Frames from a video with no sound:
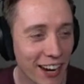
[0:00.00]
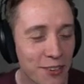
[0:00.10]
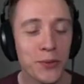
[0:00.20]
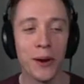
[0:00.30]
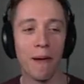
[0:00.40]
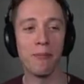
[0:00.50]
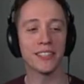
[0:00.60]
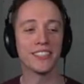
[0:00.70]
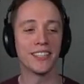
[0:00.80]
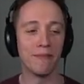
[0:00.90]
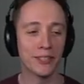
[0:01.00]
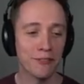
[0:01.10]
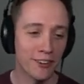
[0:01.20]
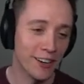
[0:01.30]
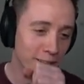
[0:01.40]
that was one of my best attempts so
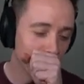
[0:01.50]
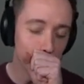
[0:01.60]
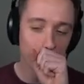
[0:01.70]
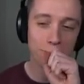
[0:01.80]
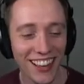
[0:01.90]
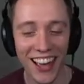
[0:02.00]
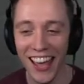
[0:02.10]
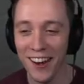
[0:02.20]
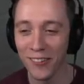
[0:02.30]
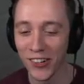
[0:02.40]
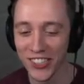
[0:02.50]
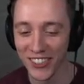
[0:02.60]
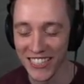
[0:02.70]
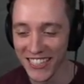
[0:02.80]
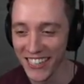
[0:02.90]
far. I had worse
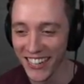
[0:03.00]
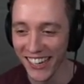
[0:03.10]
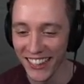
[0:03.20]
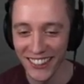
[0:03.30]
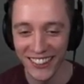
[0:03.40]
runs than that.